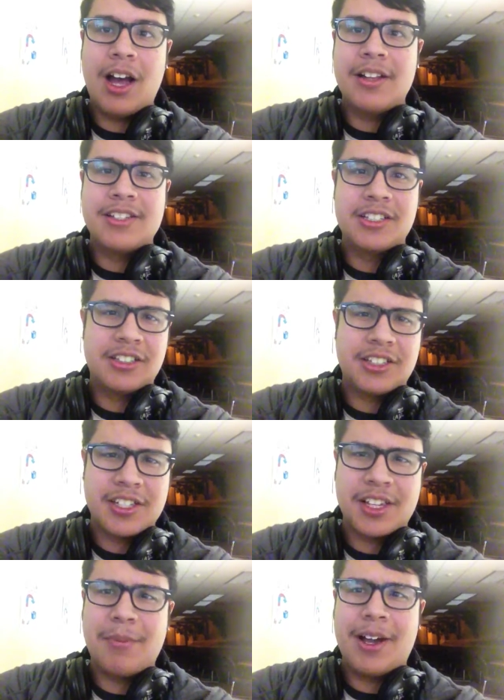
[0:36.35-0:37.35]

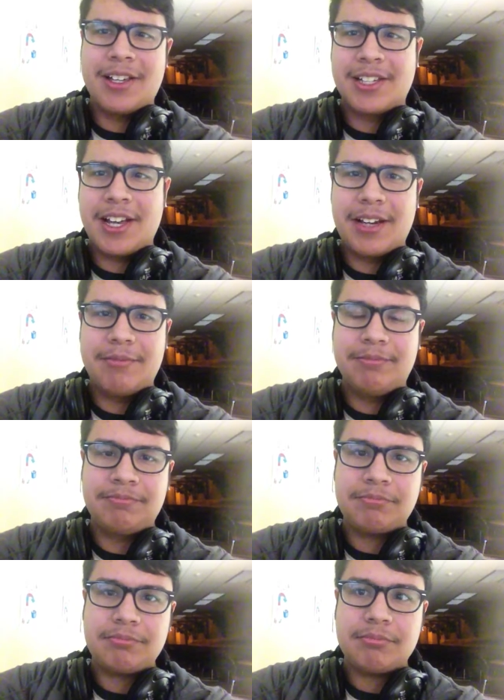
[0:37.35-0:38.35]
diligence on my side.
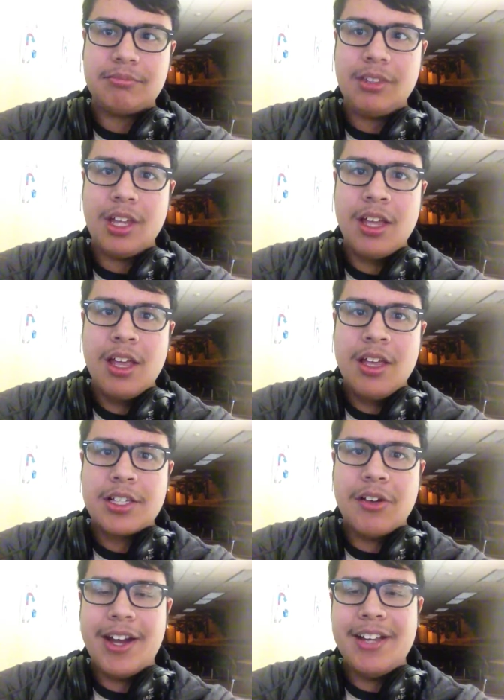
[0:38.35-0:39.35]

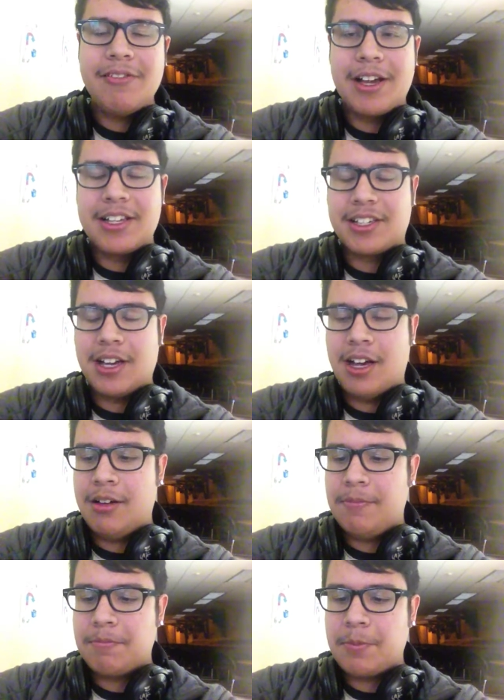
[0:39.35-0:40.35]
So anyways,
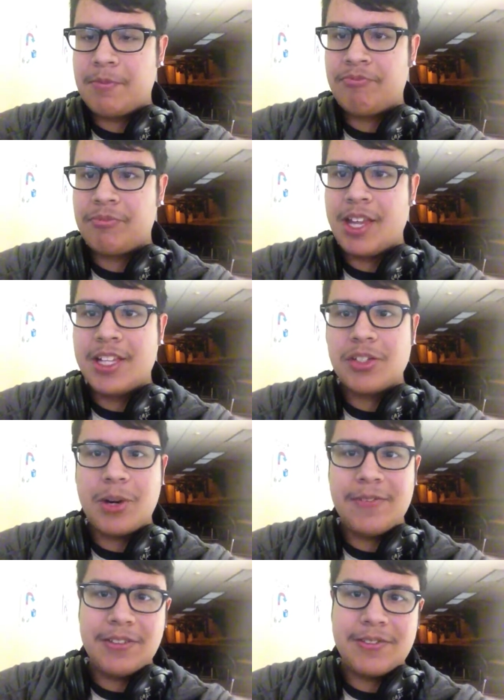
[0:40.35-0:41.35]
it's
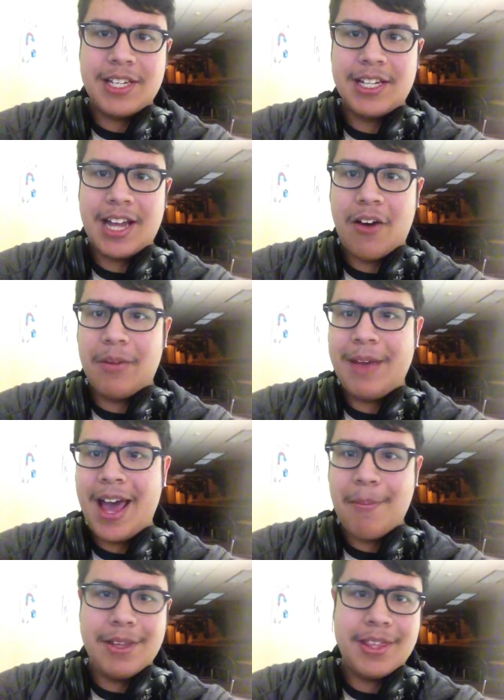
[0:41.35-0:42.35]
2015 now. I'm
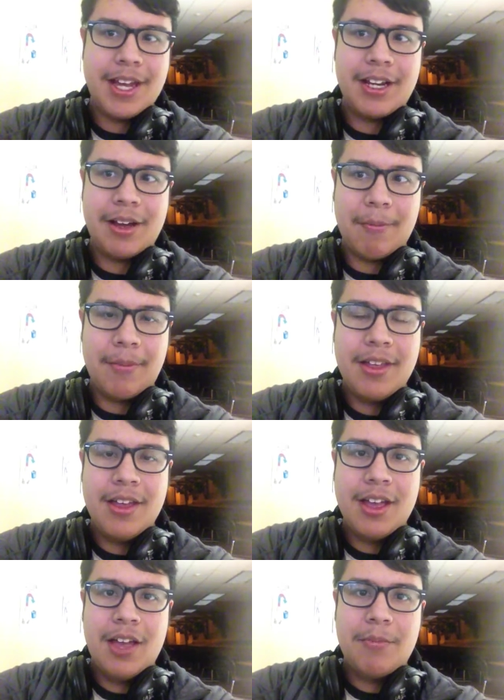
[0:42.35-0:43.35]
happy that
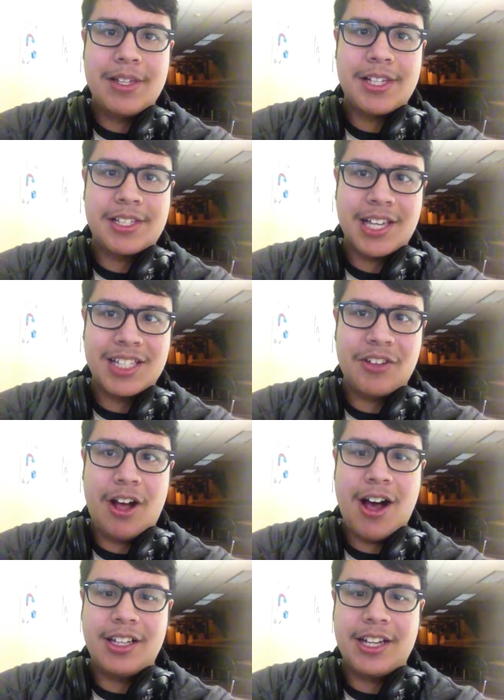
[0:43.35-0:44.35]
my successful
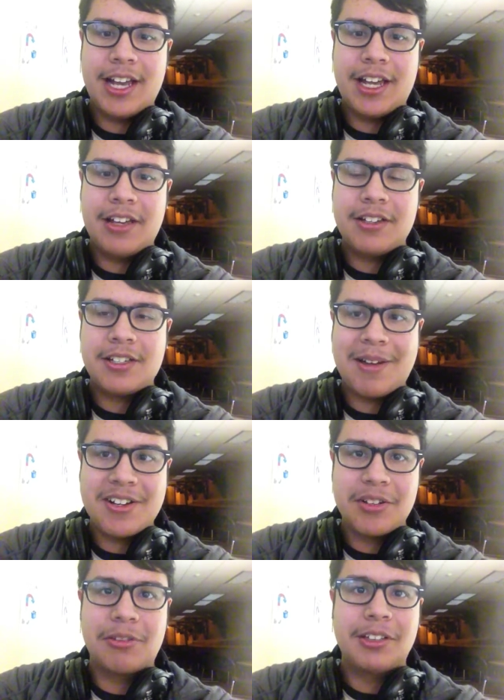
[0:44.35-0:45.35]
holiday
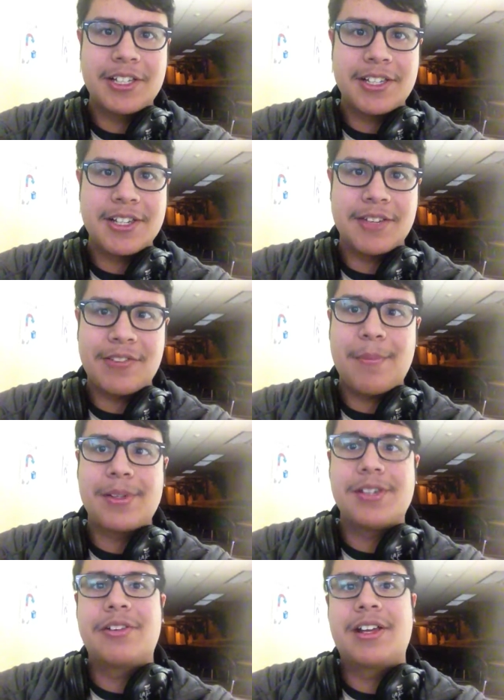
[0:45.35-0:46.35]
special releases of
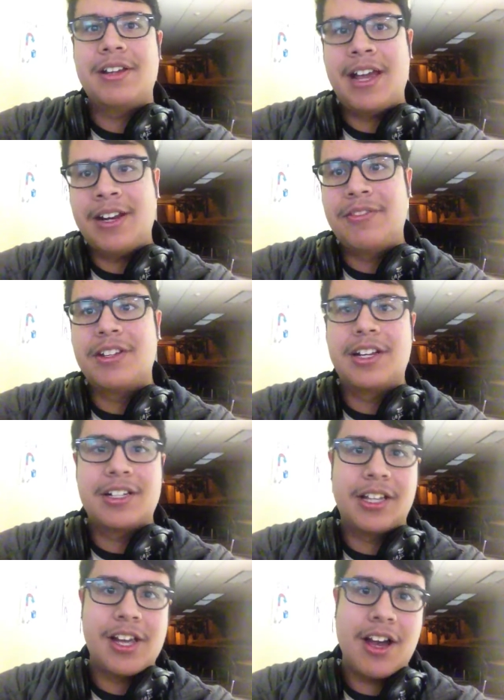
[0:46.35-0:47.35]
Episode 8 of The Nick
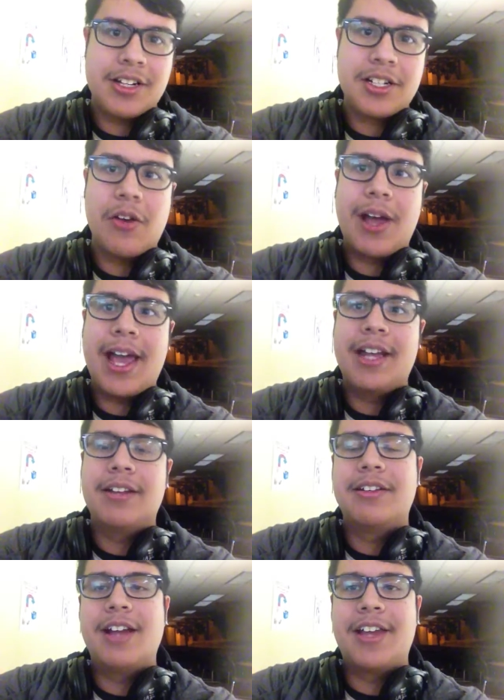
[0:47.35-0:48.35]
DeLeon Show
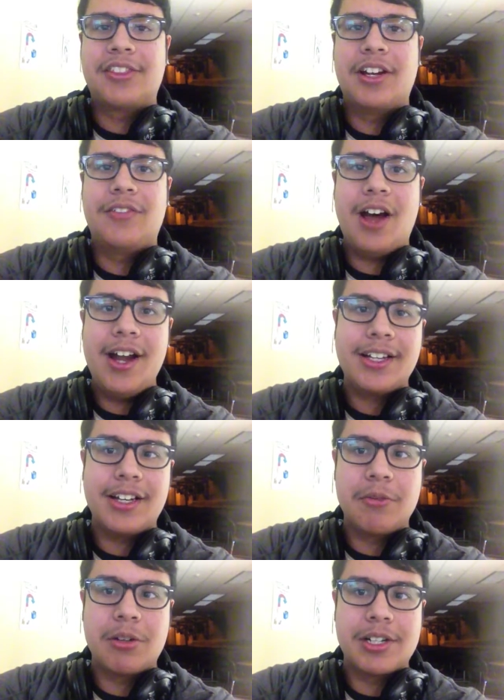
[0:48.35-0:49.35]
and Ninth Night of
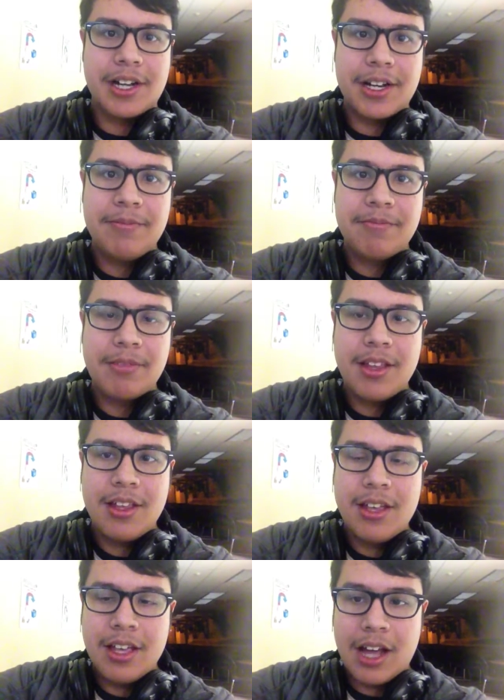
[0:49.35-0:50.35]
Hanukkah were done.
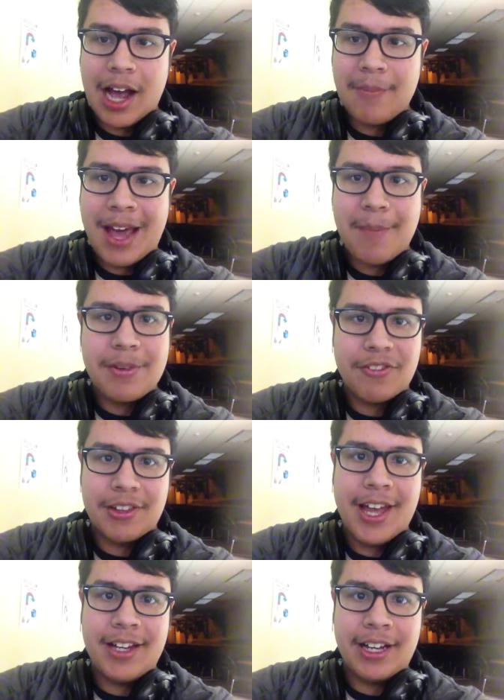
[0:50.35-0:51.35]
I'm happy for
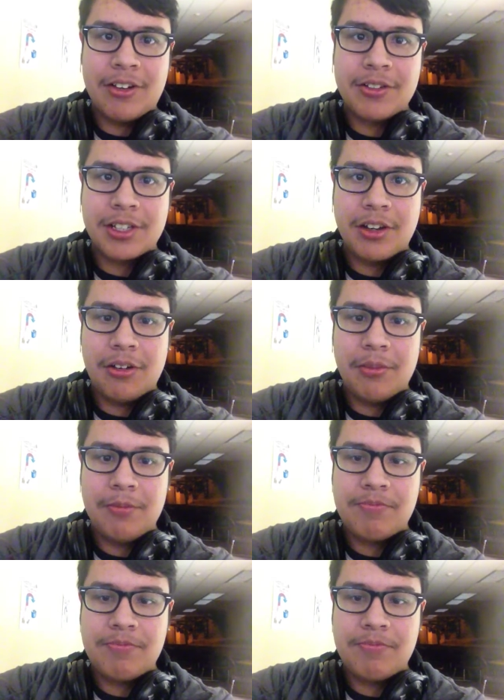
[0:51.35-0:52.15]
that now, so